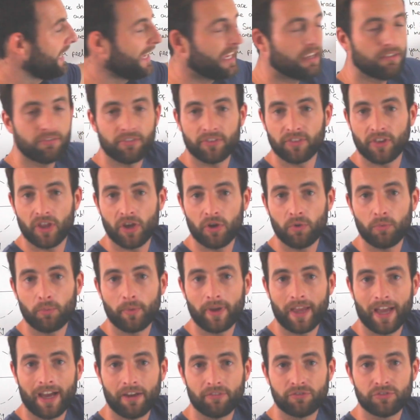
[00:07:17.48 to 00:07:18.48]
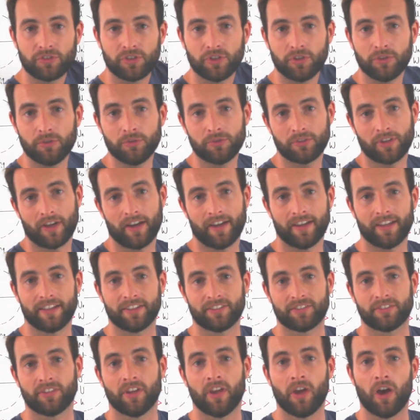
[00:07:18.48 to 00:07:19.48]
even though we have 2
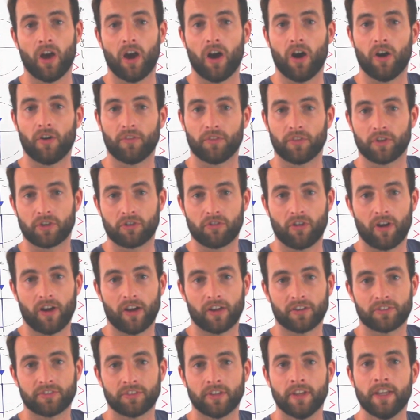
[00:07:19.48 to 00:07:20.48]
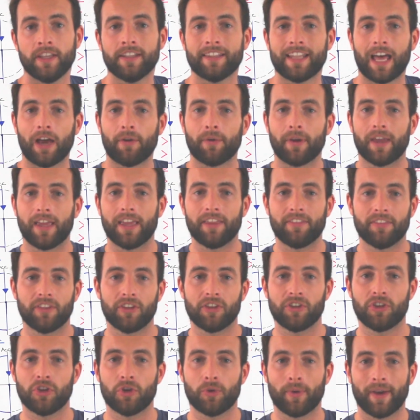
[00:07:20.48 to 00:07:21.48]
tyres on the grass. Now, in
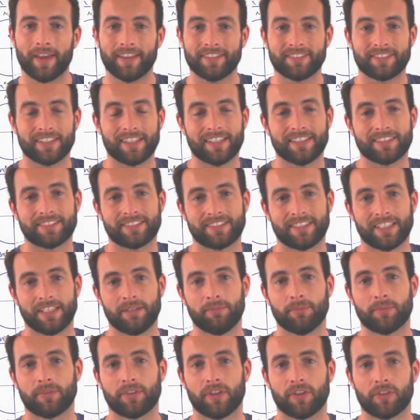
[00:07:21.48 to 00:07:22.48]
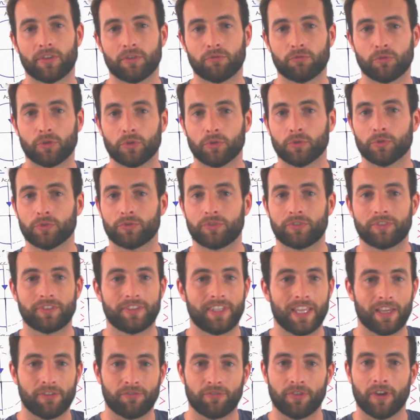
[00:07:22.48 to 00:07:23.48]
the US, it seems that the rules
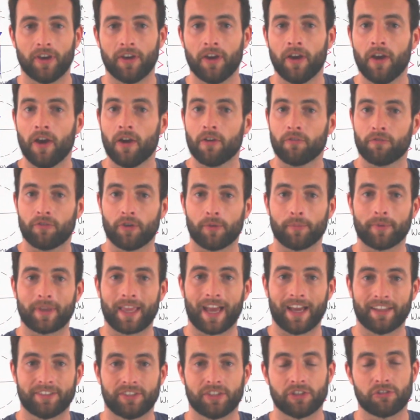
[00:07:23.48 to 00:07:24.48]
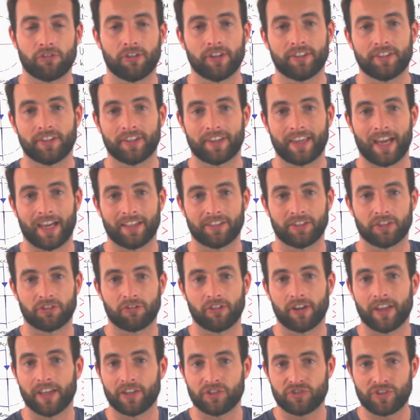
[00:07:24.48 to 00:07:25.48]
differ from category to
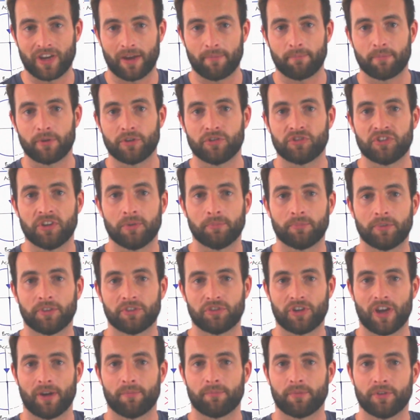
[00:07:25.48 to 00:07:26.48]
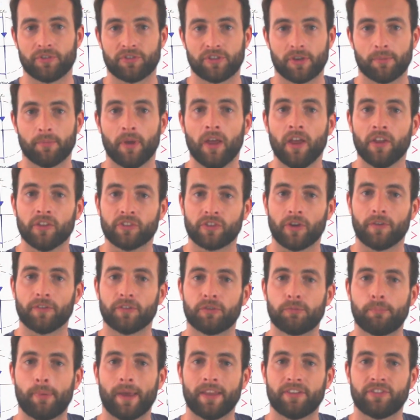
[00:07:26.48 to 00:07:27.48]
category and championship to championship, so
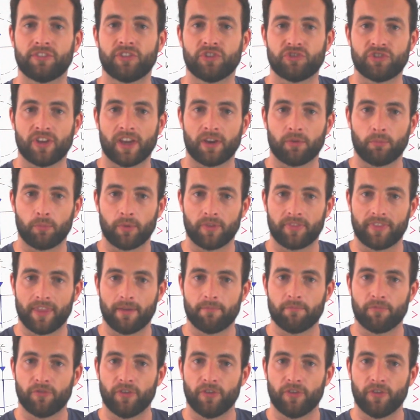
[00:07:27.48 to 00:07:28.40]
it's best to check with them